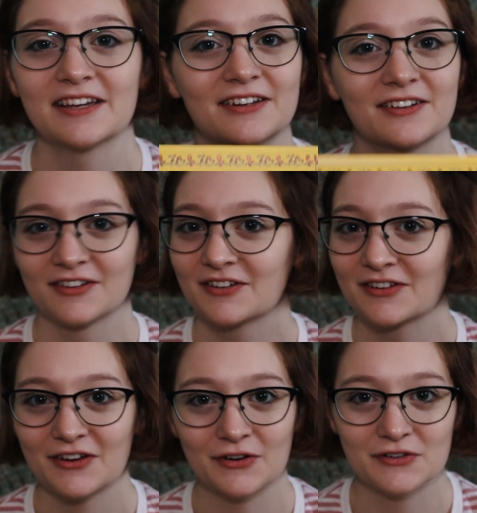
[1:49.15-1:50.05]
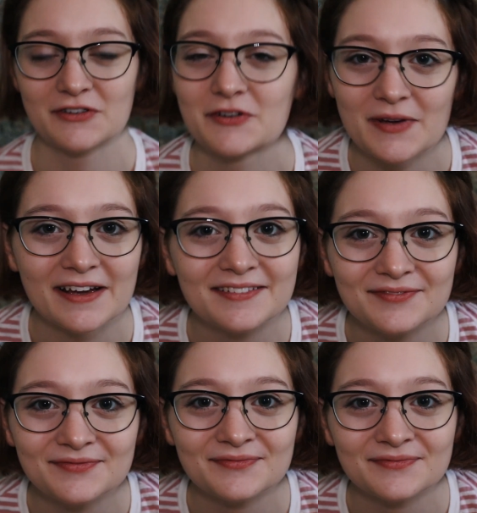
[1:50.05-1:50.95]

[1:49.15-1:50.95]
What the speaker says: get cozy in your bed,